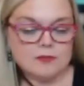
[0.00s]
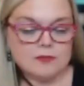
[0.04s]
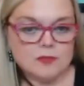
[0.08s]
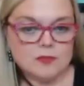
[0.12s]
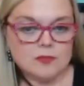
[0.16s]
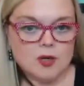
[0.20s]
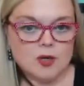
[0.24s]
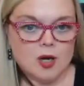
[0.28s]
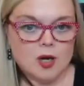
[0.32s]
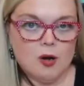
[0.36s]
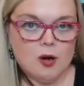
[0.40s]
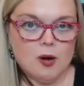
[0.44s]

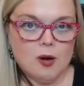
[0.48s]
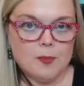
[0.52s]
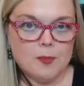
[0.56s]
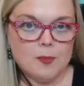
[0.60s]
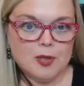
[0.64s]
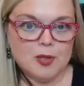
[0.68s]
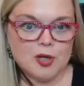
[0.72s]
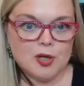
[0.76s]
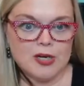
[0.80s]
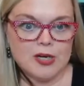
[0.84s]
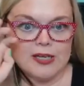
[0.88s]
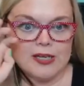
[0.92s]
Oh, I'm
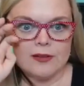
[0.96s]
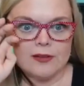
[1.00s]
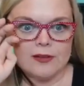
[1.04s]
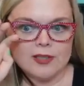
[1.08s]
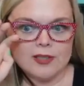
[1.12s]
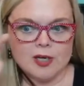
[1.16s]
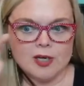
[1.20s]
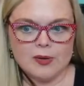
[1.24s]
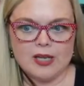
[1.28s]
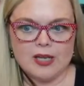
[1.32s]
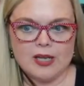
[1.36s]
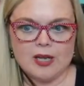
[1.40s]
blurry. There
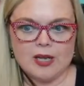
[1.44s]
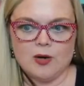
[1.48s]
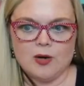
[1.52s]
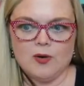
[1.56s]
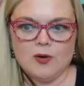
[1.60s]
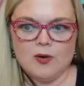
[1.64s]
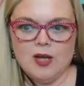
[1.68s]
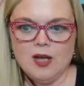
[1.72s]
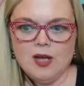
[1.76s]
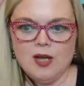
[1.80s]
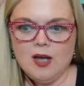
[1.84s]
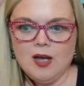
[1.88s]
we go.
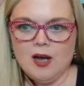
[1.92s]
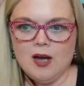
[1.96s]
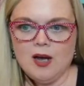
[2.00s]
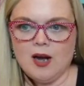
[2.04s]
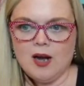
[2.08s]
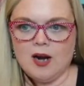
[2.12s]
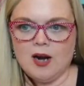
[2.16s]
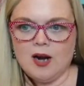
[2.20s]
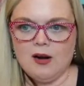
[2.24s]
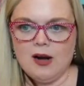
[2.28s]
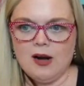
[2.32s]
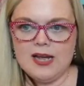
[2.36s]

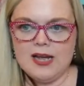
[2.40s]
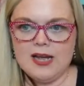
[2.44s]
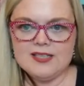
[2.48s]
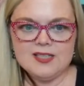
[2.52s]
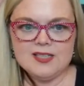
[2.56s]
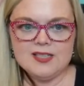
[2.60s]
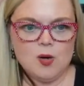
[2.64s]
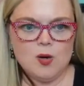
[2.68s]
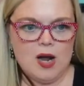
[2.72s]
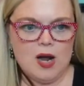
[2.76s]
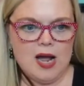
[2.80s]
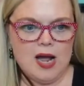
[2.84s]
All right. So
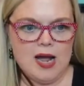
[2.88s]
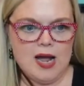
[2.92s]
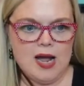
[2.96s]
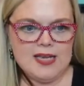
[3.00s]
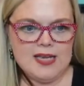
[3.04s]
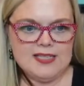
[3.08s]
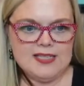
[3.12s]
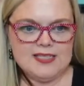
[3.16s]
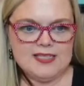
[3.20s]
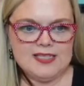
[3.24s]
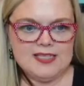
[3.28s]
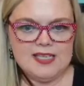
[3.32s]
I
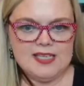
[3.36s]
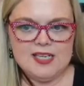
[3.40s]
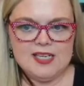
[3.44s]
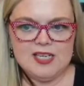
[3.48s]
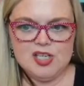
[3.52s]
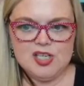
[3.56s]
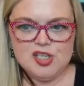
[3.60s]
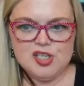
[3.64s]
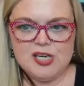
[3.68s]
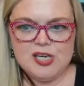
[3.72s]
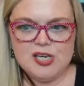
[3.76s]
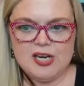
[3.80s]
see
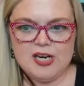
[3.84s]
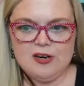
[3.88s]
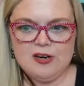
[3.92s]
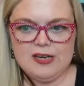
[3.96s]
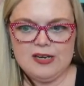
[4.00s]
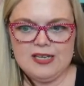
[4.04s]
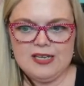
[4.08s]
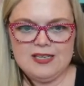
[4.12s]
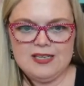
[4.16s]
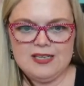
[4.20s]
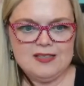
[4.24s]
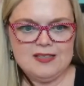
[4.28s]
Sherry
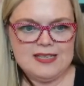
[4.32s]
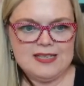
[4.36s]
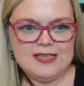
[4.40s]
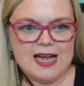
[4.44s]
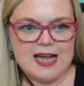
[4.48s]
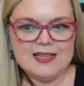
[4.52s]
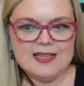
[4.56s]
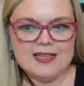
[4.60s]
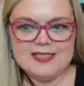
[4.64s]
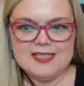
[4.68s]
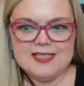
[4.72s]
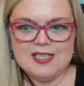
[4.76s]
is
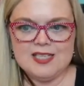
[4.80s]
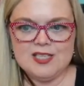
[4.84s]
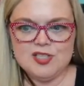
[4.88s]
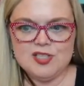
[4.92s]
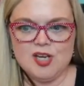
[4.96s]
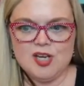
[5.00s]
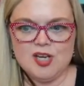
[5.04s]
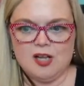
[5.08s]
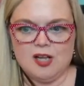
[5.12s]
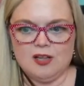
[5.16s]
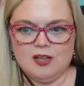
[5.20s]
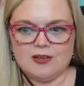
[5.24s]
at $10. And
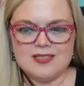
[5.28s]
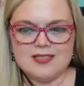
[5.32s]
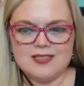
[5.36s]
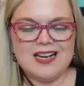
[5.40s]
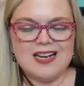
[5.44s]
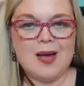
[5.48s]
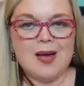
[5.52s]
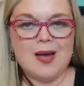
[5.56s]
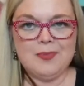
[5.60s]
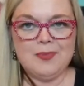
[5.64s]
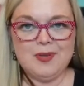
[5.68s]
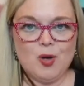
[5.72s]

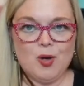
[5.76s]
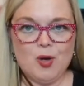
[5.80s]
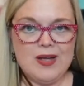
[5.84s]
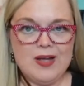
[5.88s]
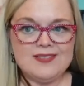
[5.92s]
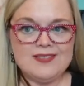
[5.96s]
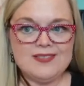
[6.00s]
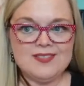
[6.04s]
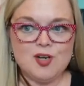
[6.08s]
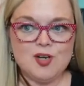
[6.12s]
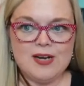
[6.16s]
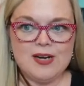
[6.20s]
I'm going to go ahead and
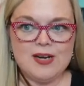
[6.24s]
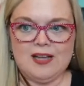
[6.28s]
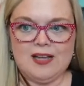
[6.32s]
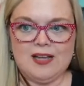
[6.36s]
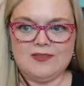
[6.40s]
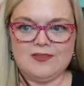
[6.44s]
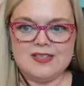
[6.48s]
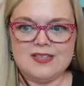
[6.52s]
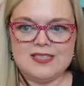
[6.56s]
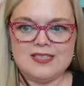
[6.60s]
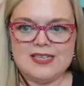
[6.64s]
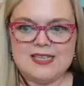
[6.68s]
start counting
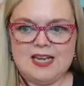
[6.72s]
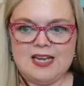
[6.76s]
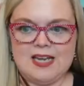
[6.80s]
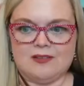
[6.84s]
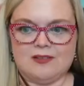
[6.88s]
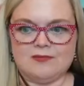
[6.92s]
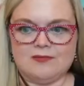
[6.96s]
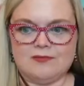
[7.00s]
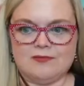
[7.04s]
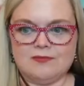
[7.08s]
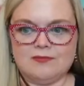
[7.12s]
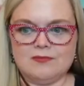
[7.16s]
this down.
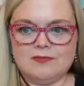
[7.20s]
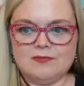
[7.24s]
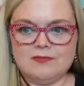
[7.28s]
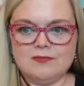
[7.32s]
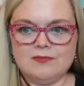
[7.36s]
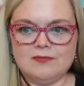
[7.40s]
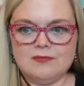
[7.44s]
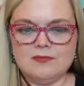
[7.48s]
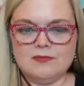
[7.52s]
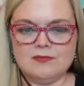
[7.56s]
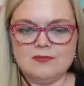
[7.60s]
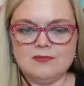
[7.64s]

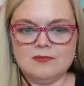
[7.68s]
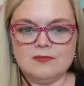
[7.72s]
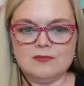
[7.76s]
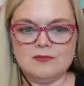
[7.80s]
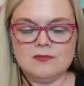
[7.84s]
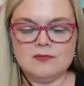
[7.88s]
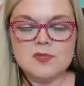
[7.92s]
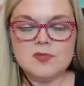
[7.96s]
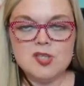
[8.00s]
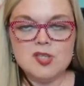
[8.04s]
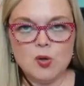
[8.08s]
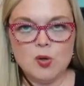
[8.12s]

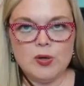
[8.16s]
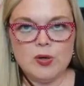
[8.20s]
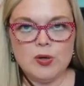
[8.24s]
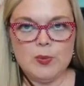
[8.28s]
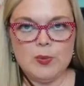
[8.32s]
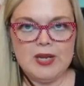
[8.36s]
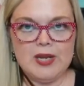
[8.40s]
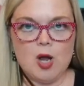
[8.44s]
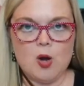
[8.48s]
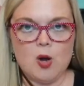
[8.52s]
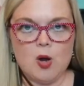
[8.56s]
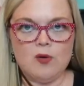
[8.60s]
So here we
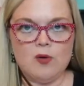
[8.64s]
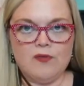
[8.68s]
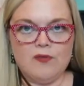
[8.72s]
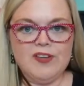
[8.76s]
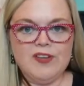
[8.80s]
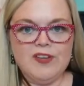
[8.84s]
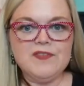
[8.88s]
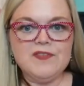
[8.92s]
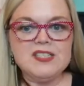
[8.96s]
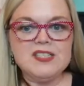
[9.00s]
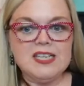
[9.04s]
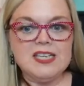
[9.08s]
go
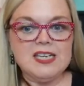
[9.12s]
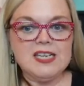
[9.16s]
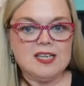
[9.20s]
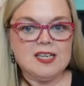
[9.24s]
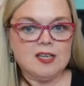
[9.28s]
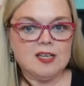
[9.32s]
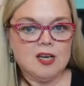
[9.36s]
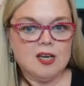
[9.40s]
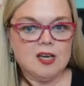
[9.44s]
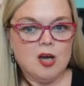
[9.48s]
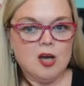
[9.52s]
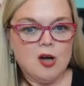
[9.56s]
15,
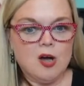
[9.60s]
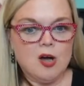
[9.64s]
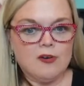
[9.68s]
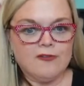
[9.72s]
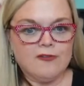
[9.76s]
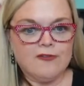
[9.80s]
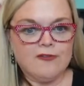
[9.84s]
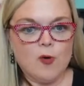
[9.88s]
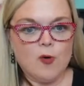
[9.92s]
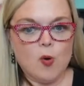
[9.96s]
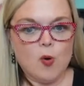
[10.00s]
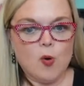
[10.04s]

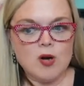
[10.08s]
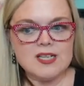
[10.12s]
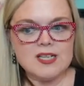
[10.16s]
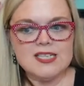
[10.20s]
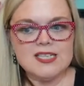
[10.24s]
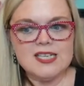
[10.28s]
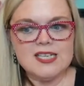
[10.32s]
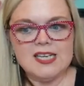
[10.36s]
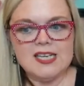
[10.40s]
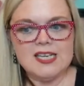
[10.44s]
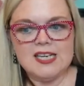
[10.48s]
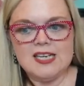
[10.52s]

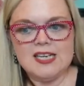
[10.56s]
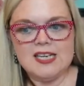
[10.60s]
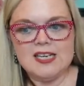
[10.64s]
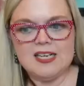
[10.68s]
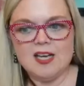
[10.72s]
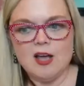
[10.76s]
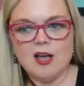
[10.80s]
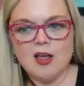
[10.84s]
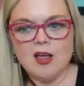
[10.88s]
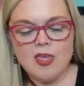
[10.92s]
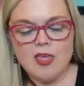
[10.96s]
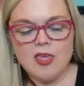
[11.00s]
14,
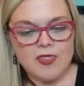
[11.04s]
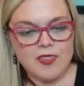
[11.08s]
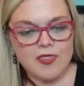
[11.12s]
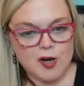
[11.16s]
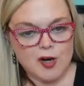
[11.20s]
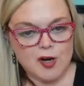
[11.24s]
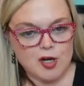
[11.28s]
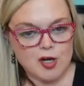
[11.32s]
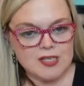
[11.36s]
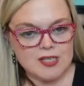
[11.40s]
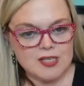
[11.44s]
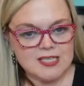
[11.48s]

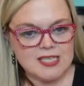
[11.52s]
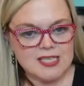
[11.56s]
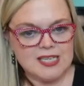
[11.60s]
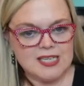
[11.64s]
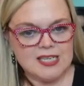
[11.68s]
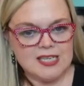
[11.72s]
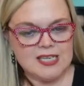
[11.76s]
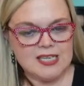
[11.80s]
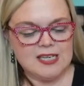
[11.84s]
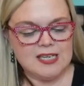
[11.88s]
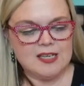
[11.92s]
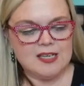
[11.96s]

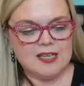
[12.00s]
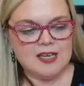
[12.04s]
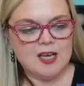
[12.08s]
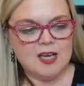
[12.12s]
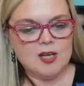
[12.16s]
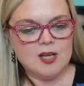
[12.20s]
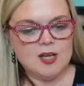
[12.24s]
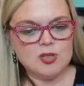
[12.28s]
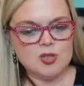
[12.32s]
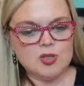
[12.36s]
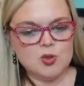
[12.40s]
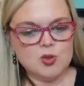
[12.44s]
13,
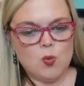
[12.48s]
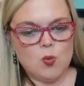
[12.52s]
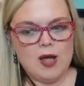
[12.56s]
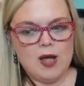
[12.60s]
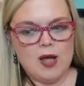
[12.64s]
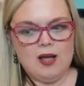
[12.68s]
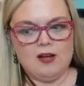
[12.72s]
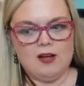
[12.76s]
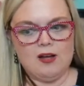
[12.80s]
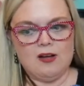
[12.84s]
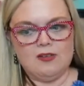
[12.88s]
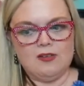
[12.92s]

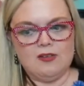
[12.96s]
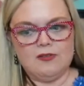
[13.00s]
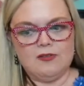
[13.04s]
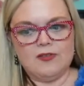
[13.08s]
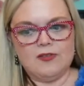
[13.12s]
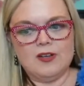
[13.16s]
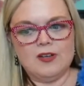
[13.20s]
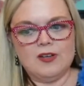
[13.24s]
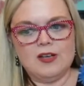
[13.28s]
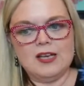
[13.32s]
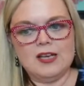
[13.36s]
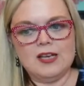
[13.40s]
12,
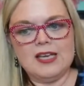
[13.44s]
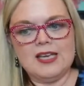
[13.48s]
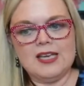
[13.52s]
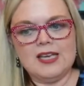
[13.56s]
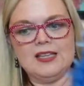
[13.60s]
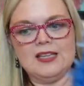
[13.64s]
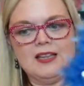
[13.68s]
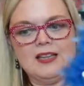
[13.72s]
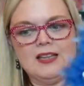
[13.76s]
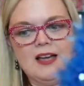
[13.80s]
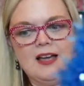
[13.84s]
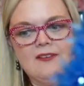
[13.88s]

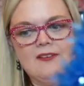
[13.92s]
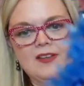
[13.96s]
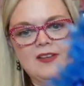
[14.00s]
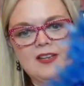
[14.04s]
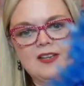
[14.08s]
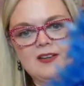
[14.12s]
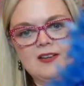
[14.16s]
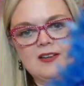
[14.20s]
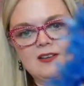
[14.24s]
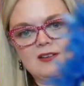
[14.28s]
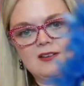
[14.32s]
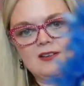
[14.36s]
11,
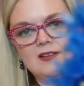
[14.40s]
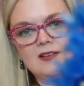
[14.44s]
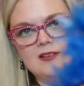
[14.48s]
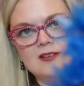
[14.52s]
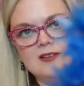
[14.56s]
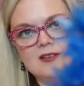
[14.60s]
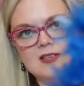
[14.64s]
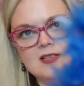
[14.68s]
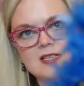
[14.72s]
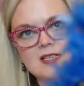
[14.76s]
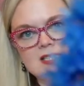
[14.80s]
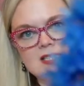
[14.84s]

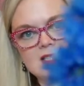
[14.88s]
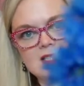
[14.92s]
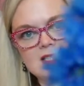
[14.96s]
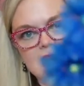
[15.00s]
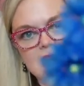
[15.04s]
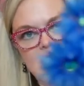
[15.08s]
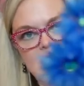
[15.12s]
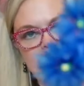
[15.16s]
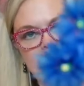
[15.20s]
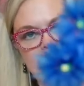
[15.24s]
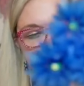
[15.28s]
10,